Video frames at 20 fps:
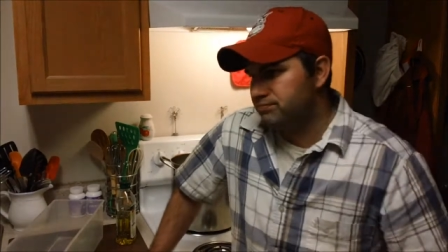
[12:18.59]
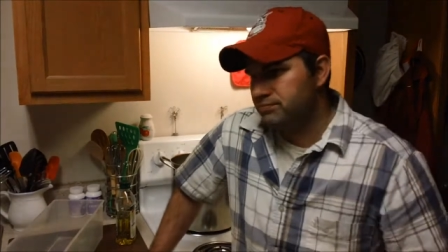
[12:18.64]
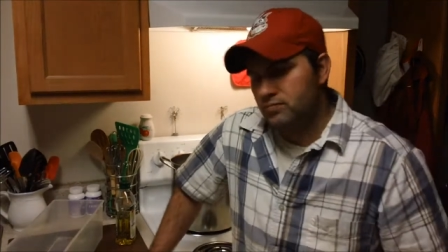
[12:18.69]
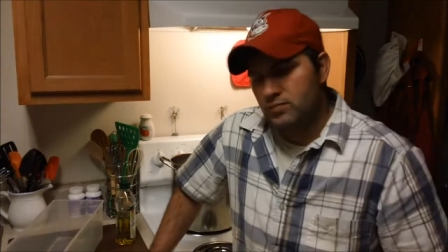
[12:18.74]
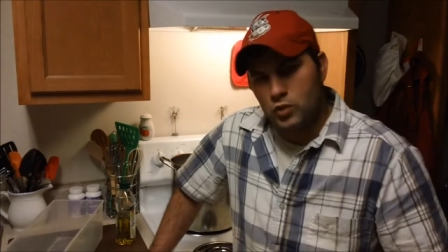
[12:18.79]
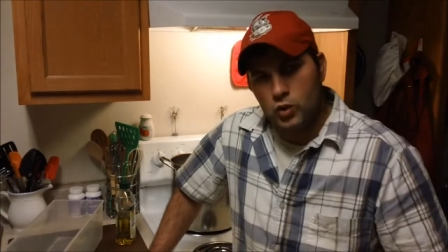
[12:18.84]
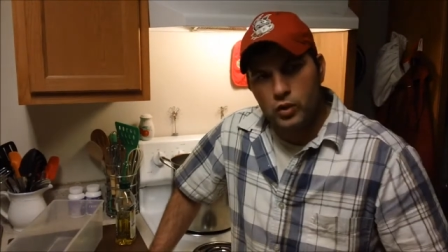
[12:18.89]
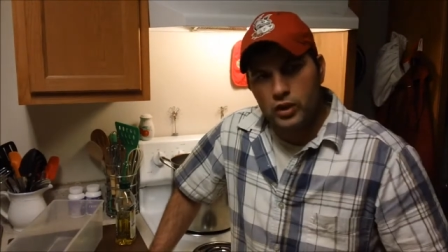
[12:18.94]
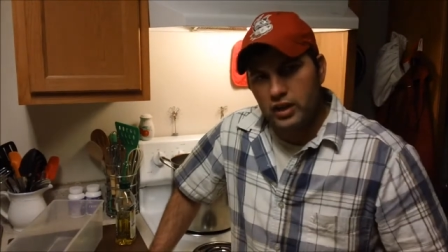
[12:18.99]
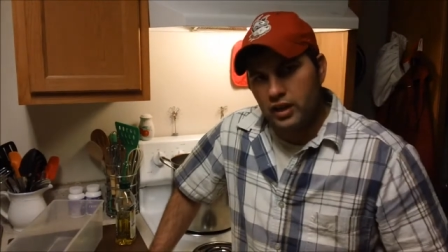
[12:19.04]

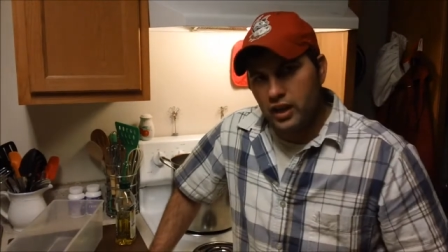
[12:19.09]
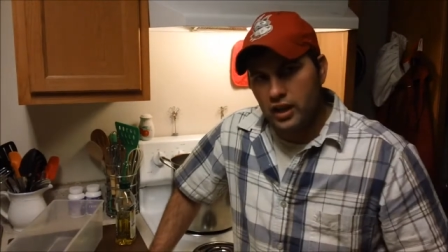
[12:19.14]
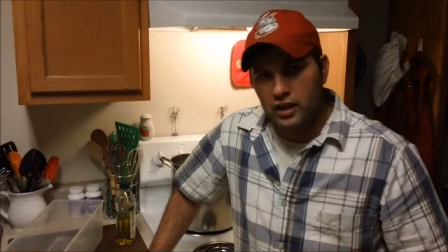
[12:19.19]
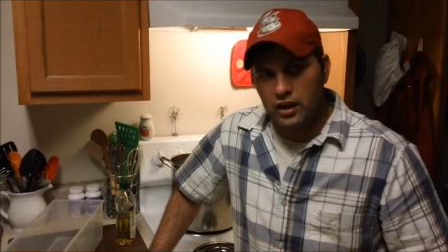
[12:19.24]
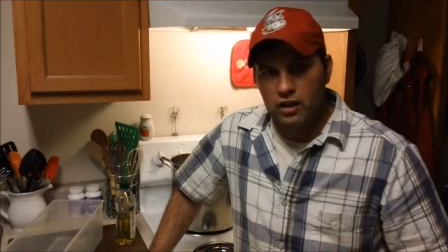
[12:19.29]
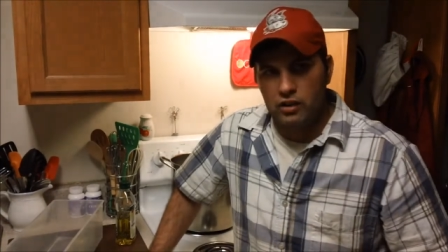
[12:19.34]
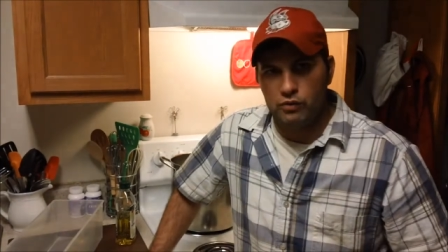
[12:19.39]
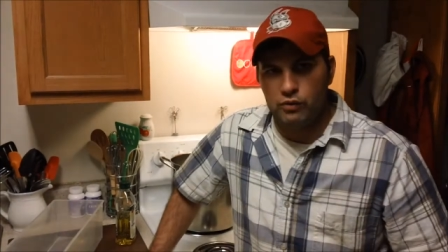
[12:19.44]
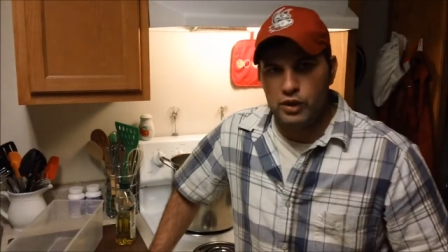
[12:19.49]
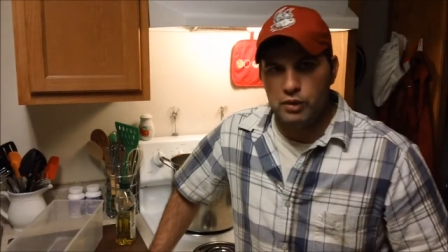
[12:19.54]
twenty-nine
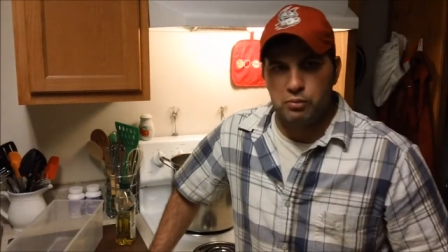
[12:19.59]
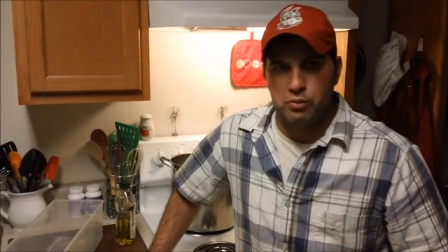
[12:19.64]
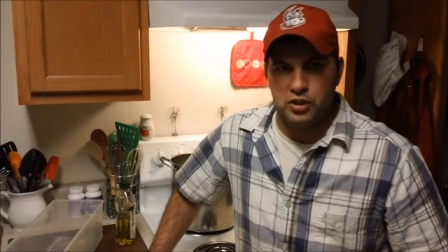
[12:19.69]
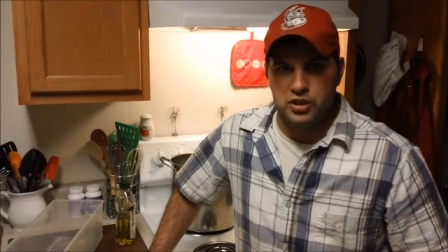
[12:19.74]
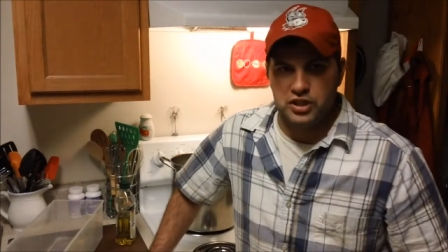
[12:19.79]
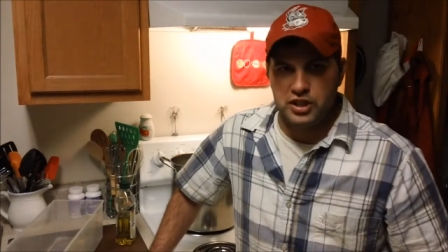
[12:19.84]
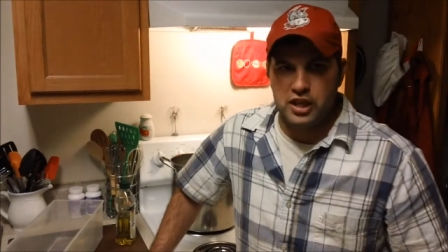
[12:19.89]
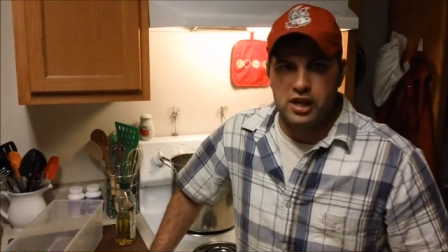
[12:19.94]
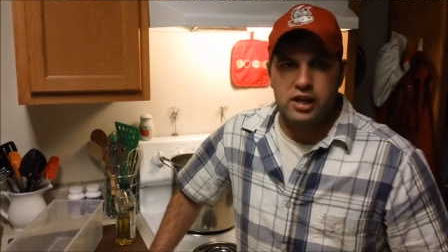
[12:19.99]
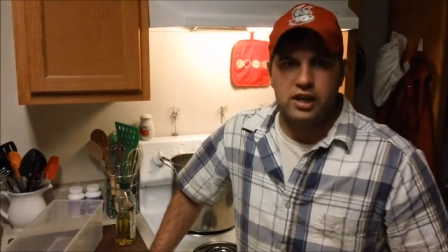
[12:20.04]
hundred feet per
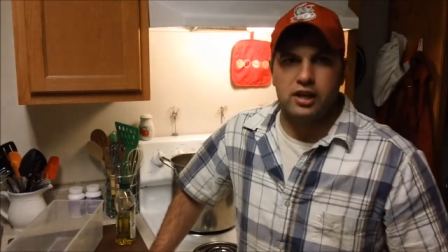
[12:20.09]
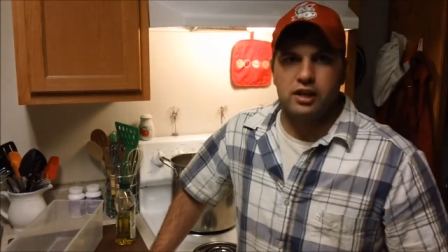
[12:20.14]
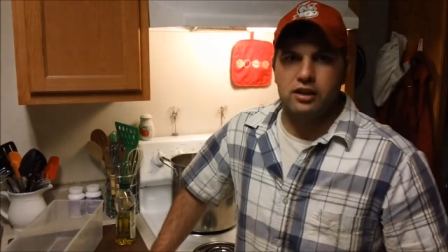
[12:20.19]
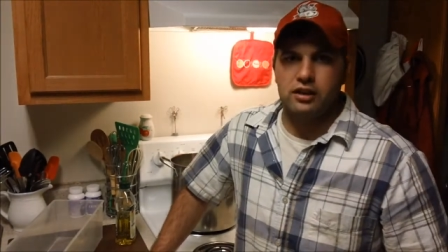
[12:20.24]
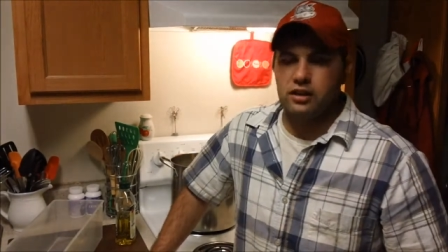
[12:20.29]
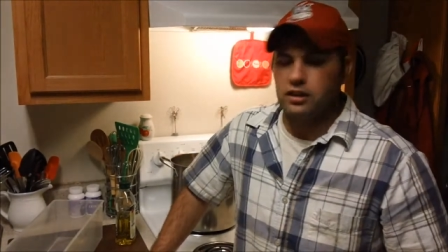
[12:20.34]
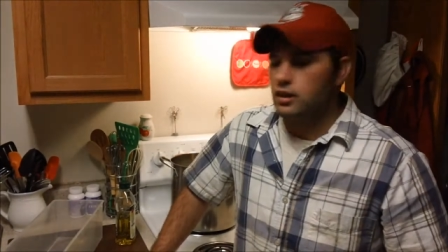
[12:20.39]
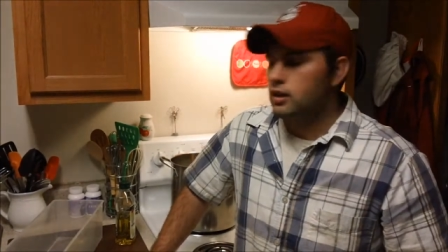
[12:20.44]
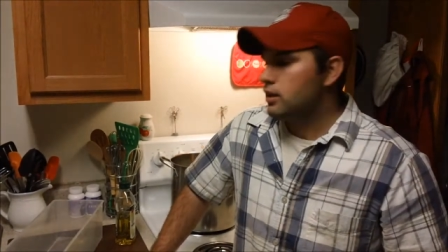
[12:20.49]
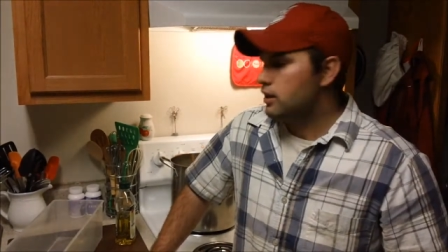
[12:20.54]
second,
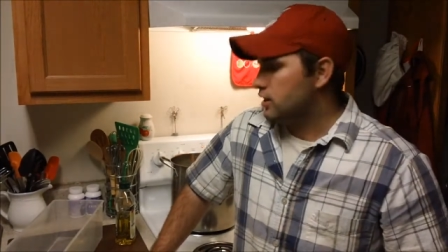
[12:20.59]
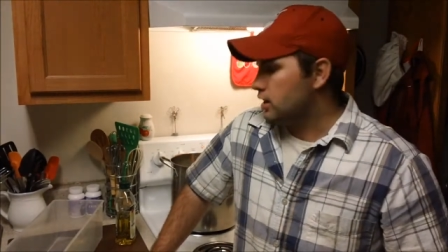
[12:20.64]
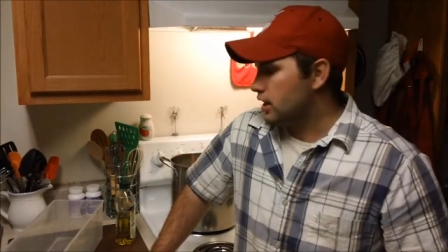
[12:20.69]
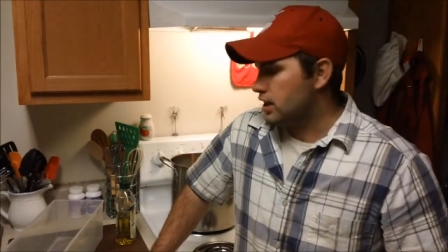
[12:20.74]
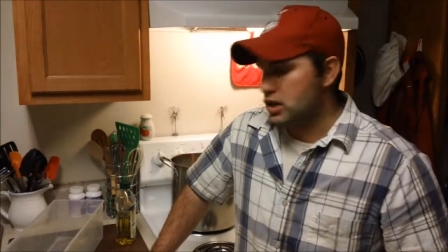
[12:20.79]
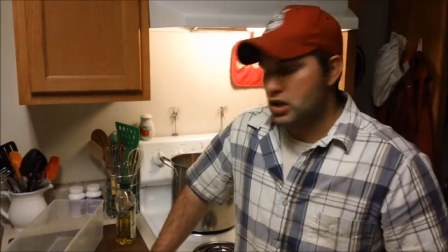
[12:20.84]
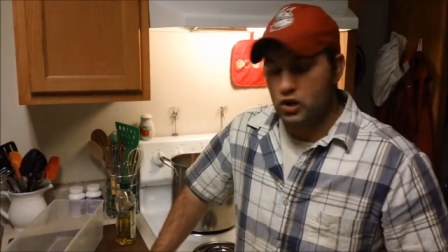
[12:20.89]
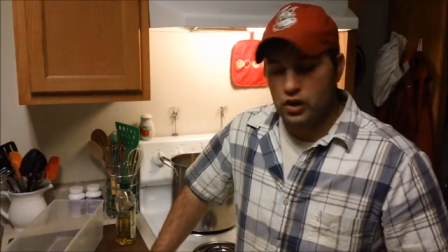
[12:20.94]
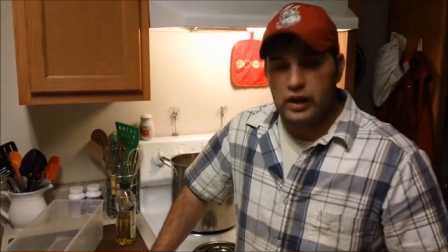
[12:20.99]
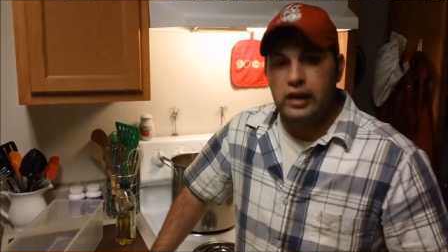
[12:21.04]
and
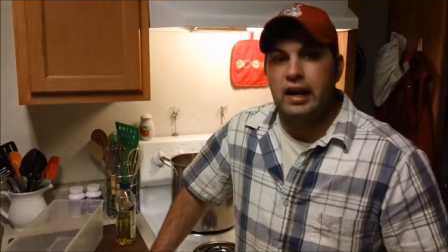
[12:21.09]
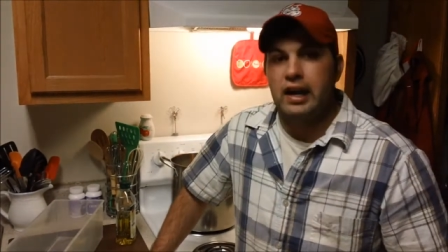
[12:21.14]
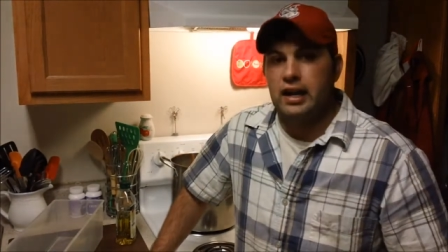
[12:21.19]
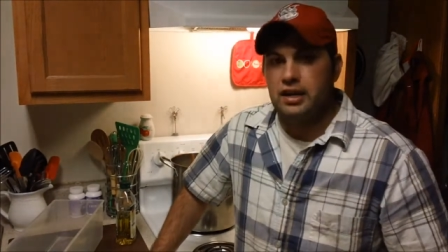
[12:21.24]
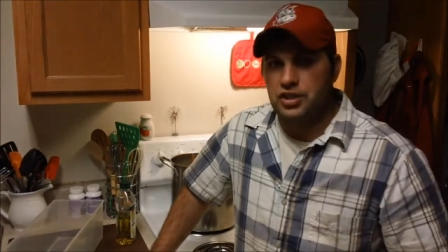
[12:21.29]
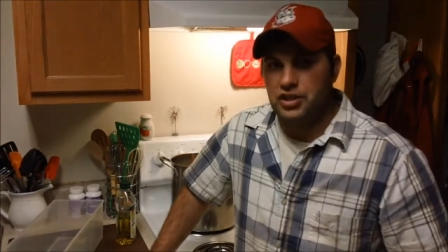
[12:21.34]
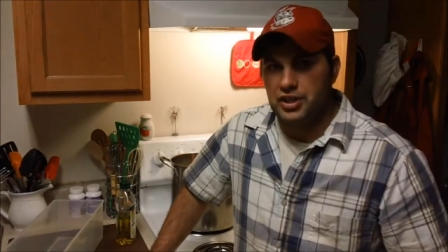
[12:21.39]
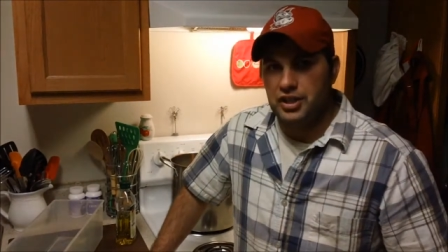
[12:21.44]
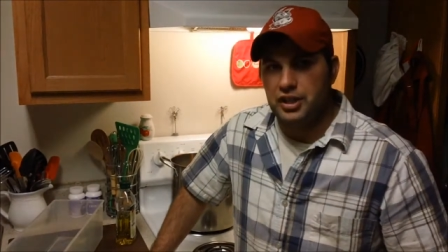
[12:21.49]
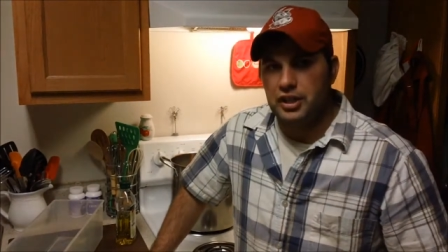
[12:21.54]
you're
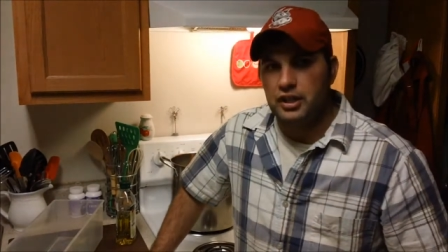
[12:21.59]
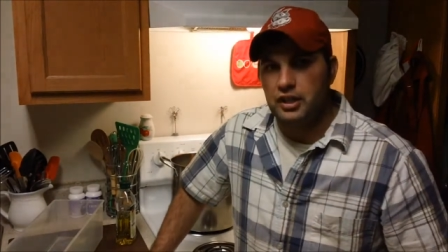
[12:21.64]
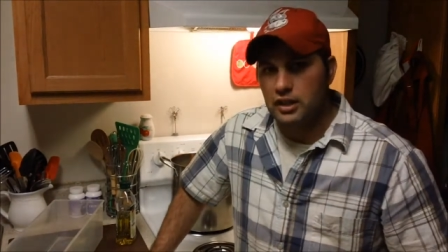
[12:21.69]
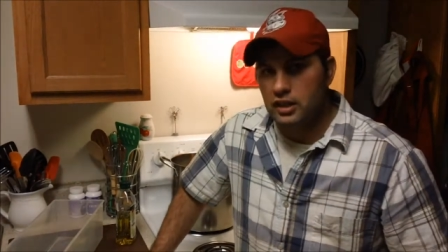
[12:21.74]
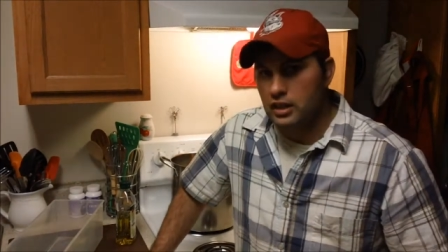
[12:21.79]
catching it.